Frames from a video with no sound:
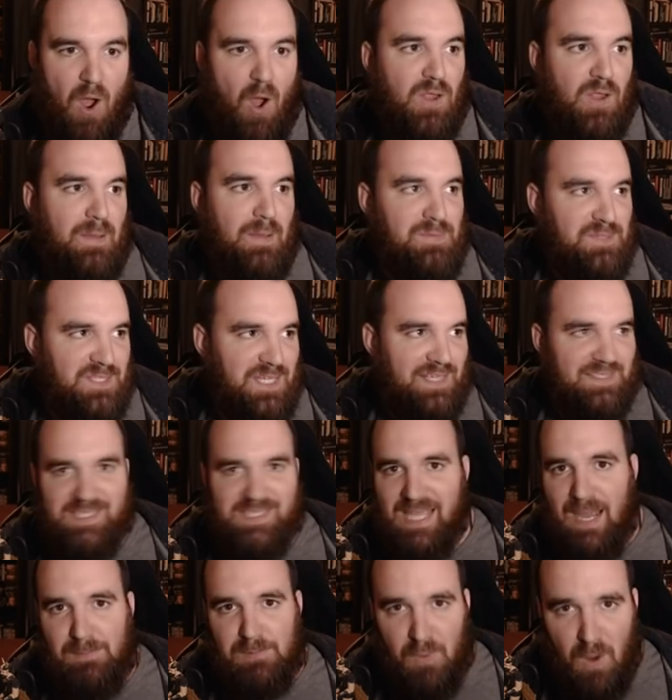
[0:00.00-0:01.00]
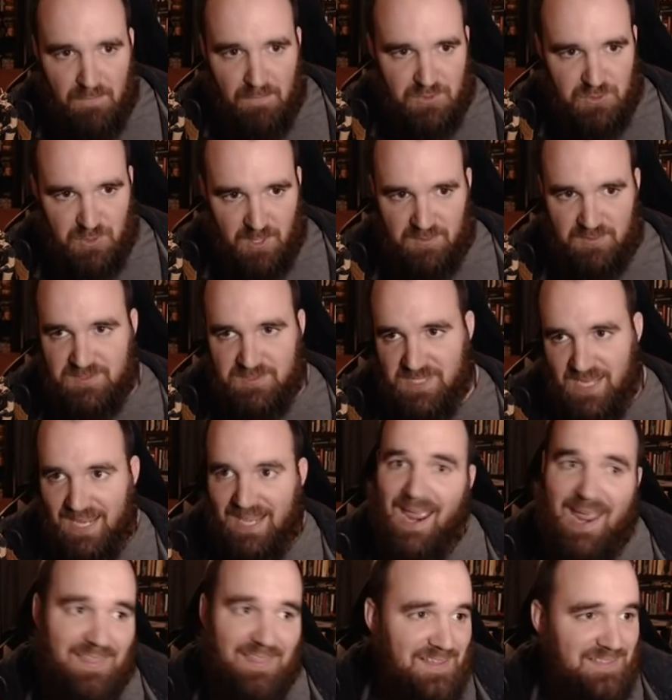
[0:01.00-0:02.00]
All I'm seeing is the Captain Marvel trailer and saying,
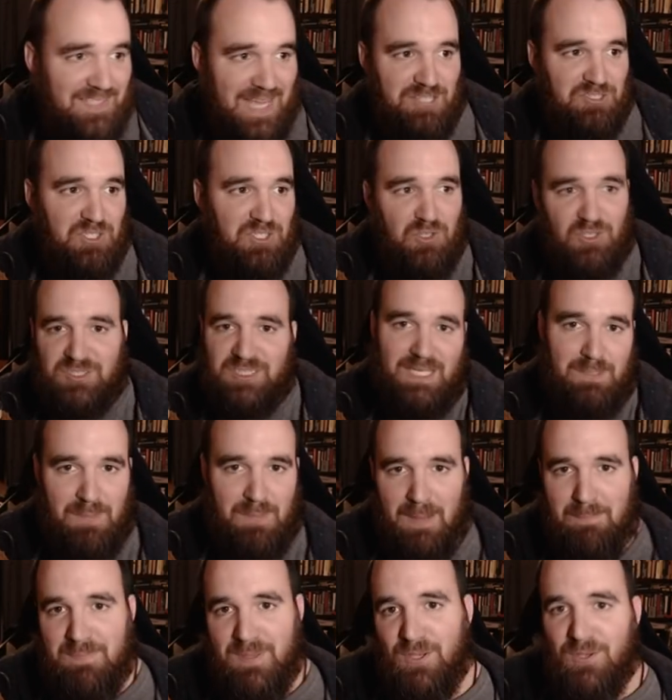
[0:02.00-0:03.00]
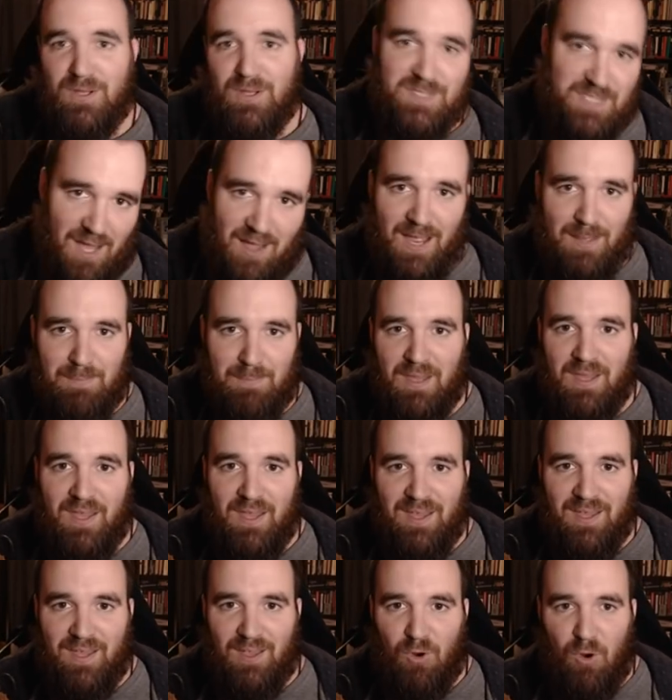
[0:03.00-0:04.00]
hey, this actually looks like it might be a good time
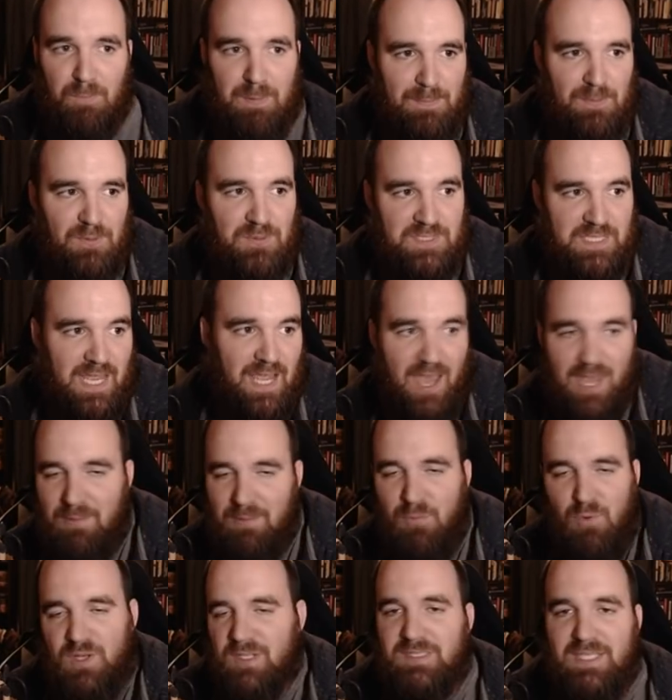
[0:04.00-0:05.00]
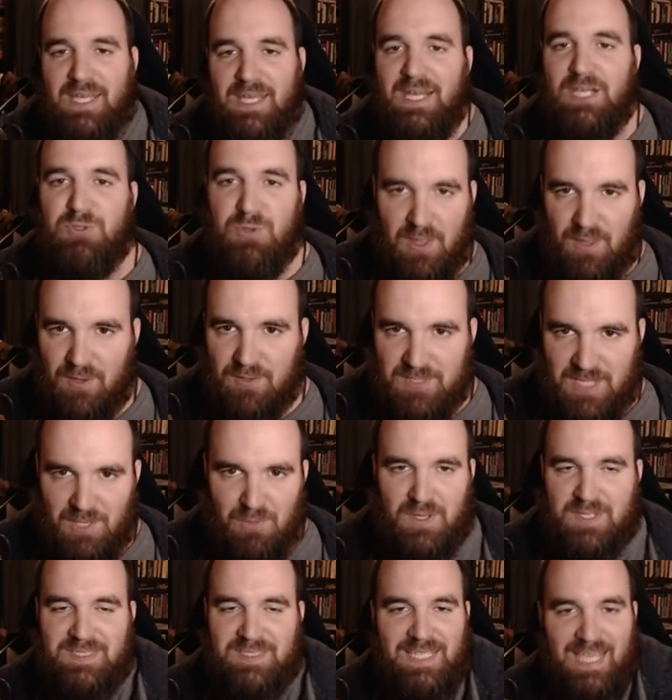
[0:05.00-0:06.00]
or people say i don't want to see any trailers i don't
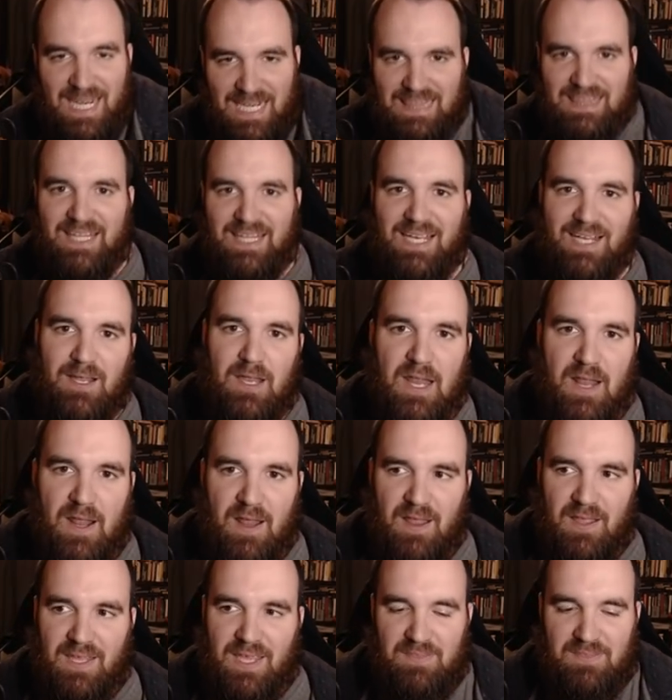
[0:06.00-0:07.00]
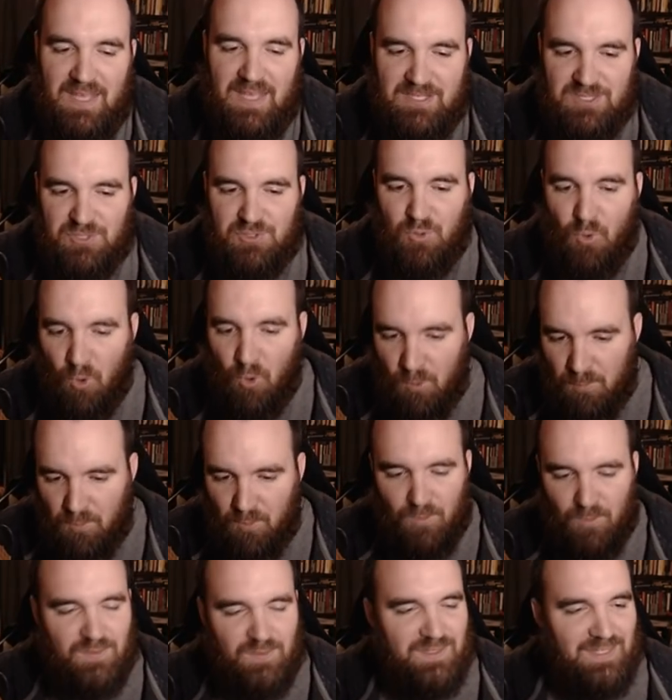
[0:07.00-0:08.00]
want to see anything again these
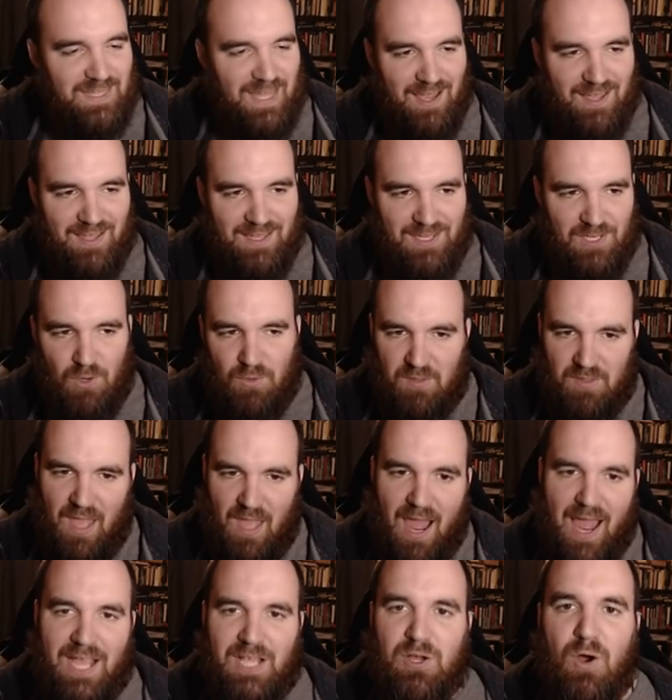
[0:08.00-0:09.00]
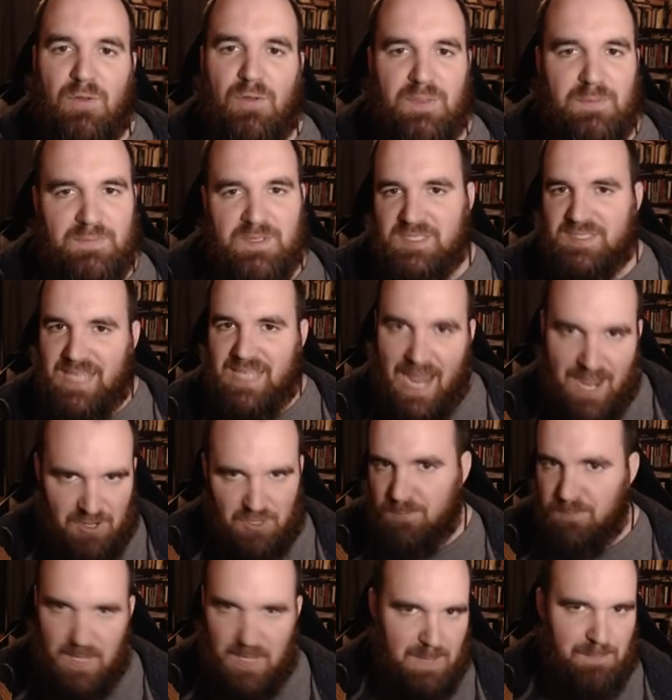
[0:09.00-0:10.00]
normal uh, you know i call them the
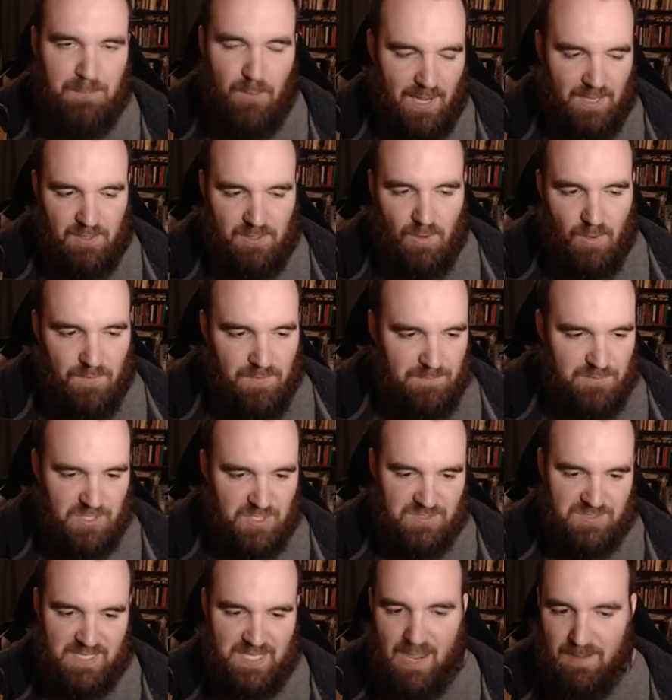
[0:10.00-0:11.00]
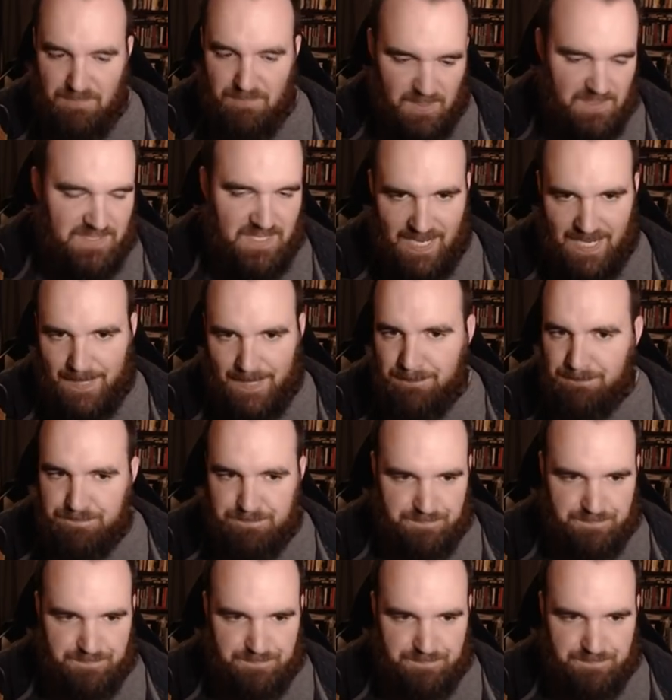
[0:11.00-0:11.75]
standard people i call them just the everyday